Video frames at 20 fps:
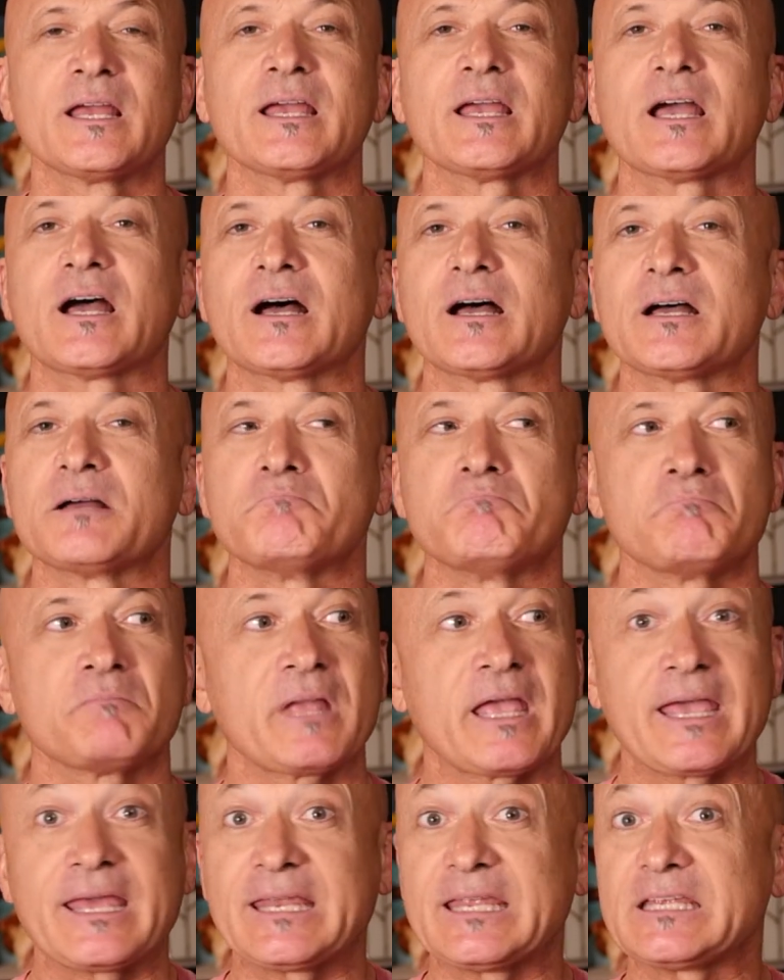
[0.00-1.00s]

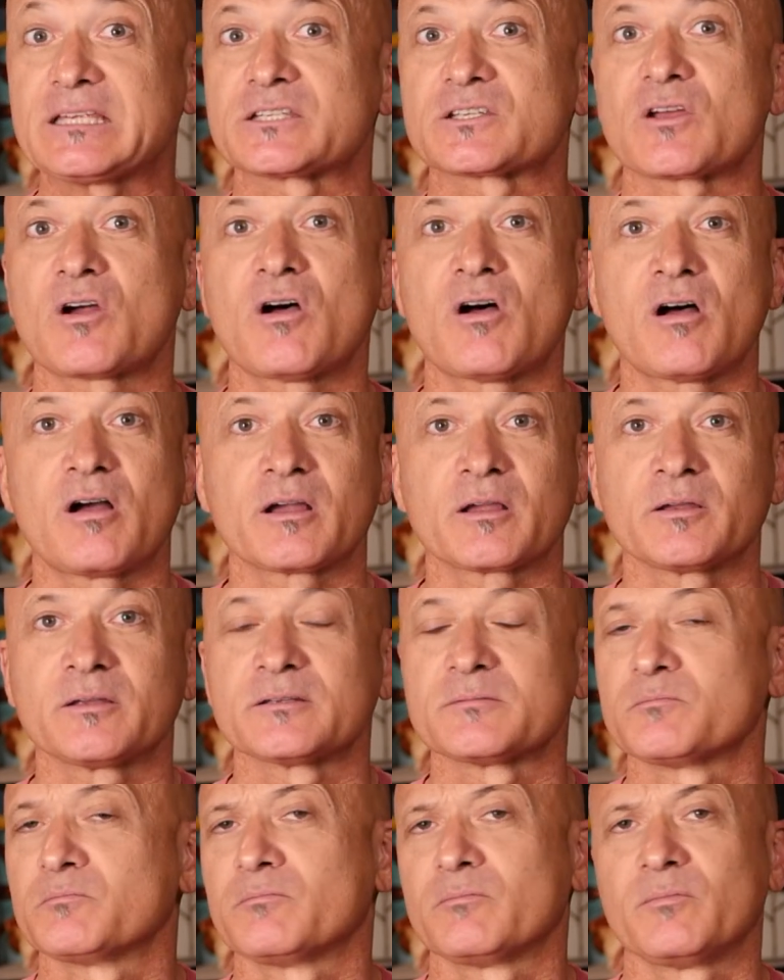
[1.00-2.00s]
Any
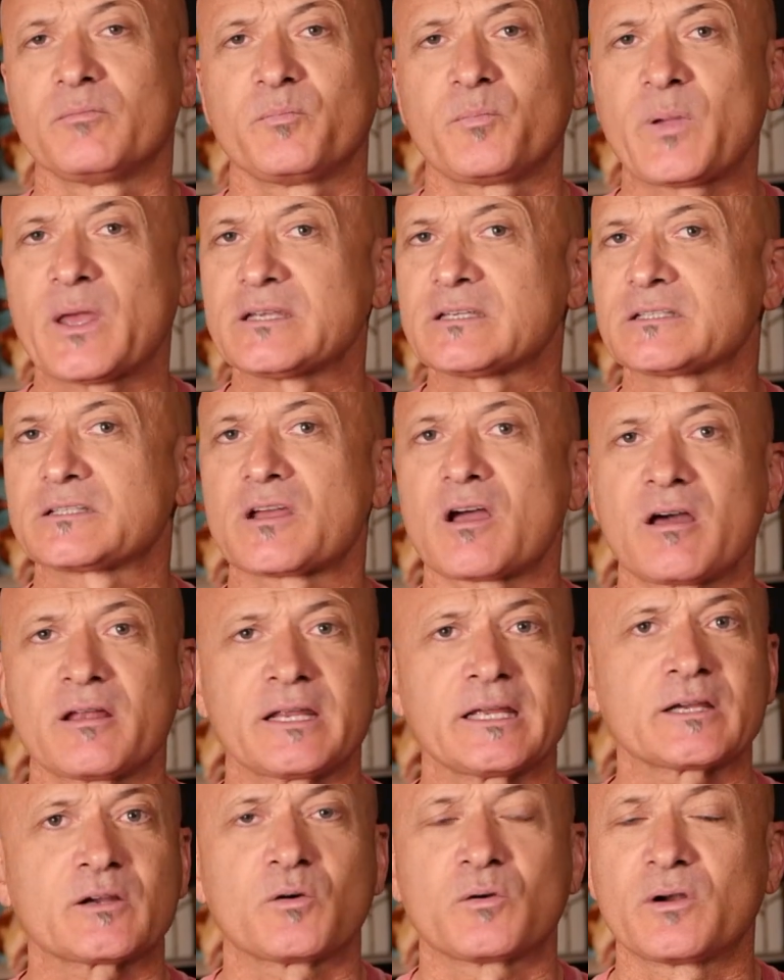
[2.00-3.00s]
song,
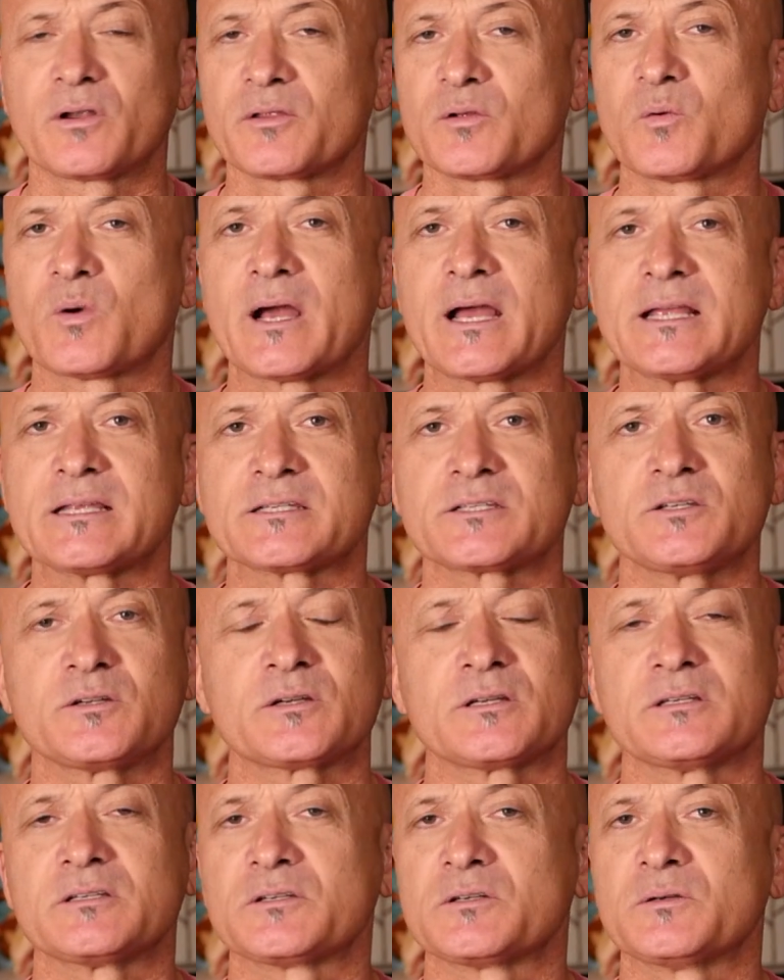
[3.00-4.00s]
pentatonic or otherwise, you
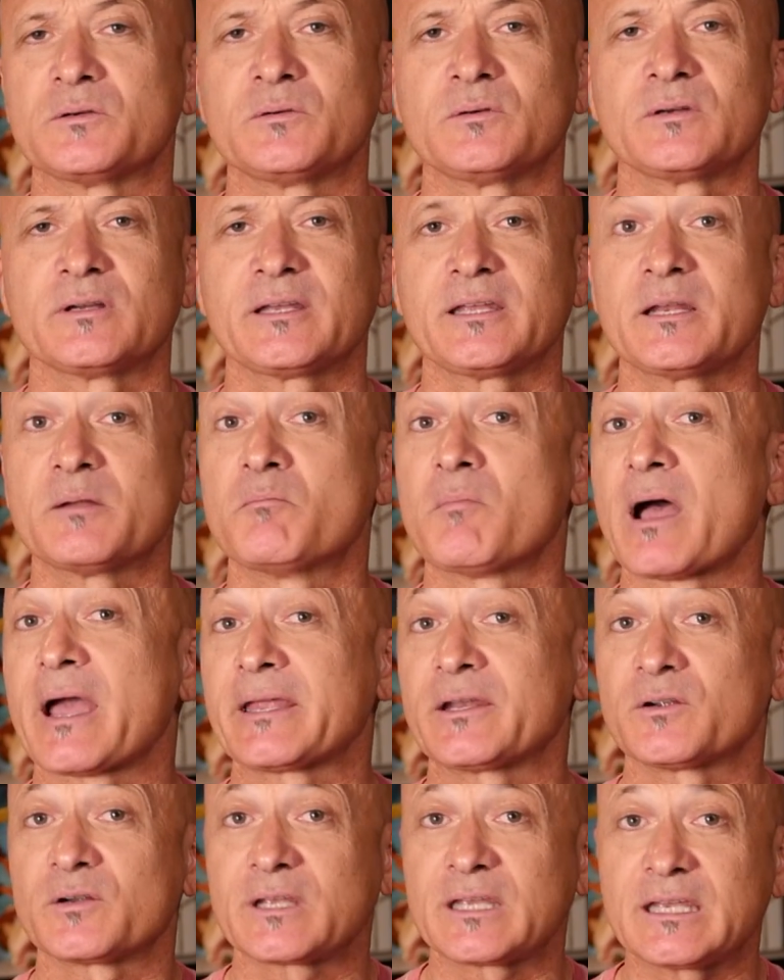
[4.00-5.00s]
can do in a
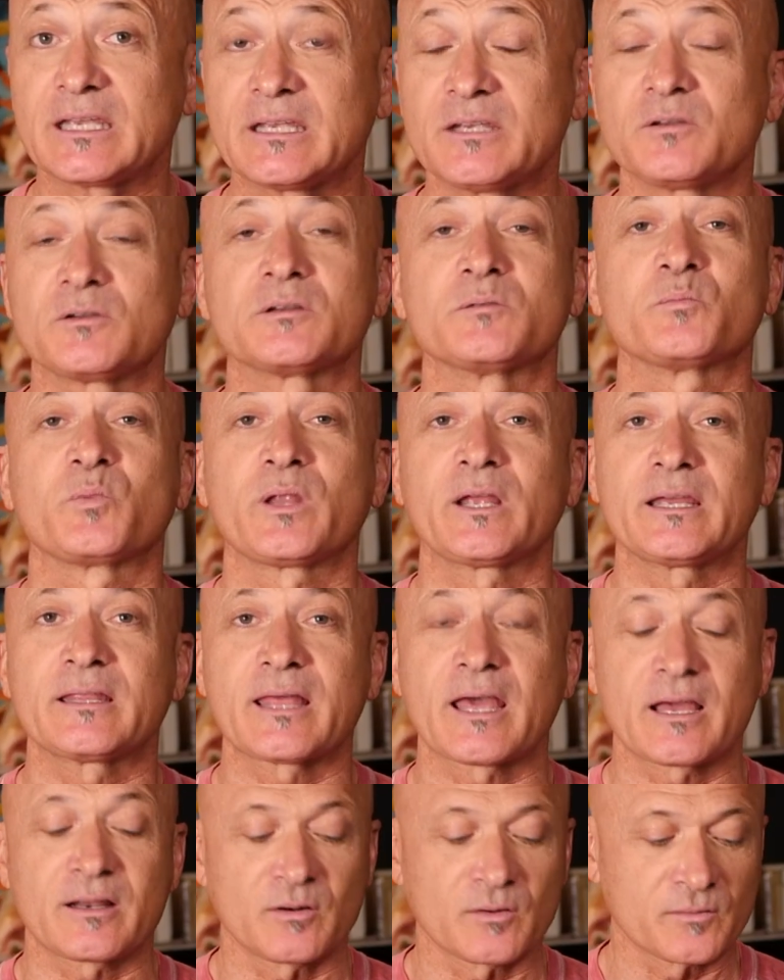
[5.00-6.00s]
minor key. You can play
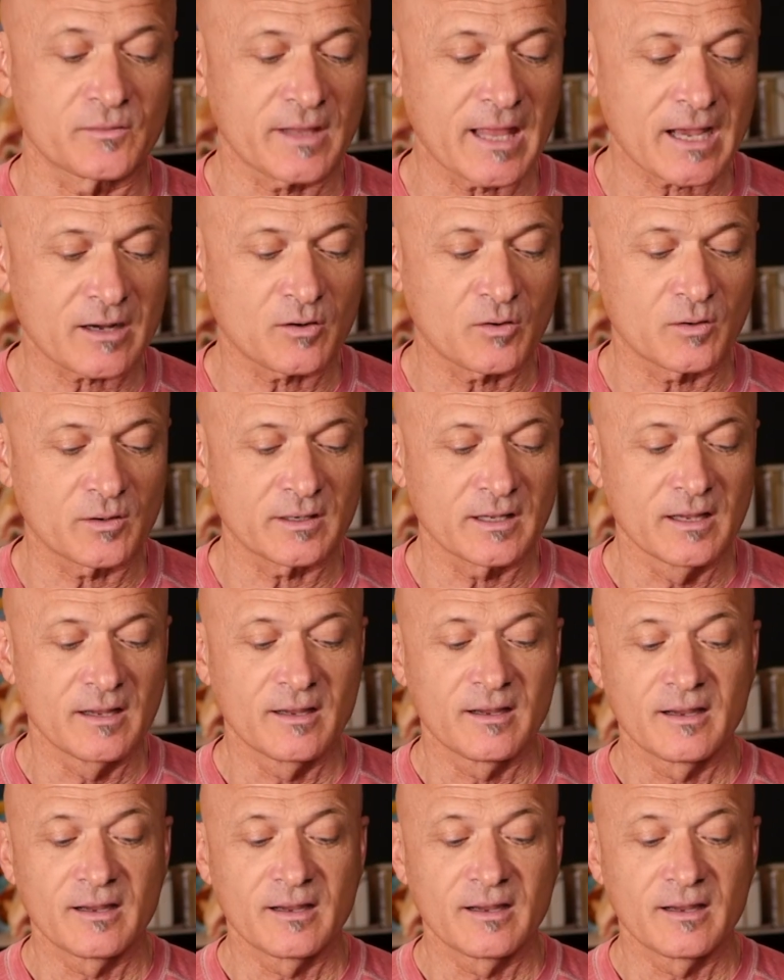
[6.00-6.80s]
that over that chord.